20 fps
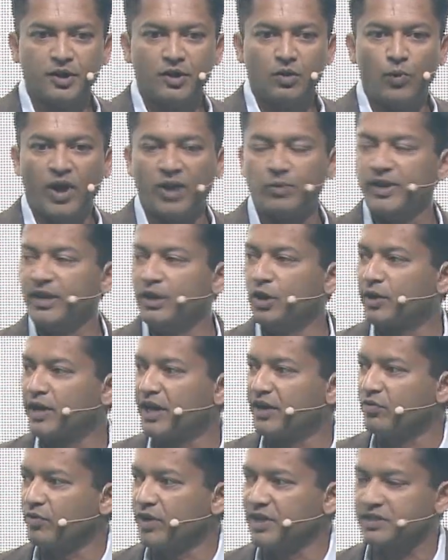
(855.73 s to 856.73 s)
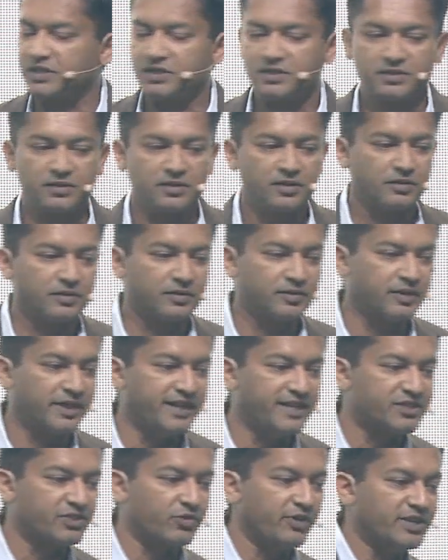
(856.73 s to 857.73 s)
When we look at risks,
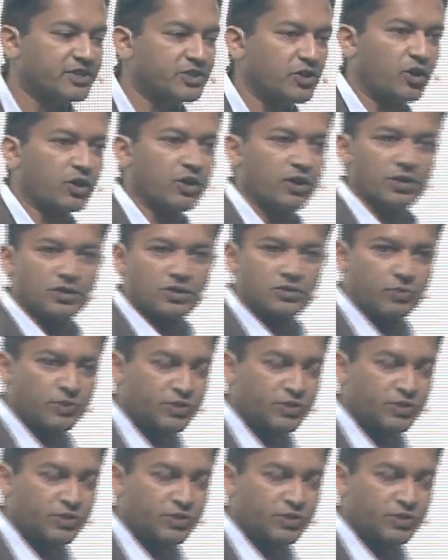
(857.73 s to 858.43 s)
these 3 circles,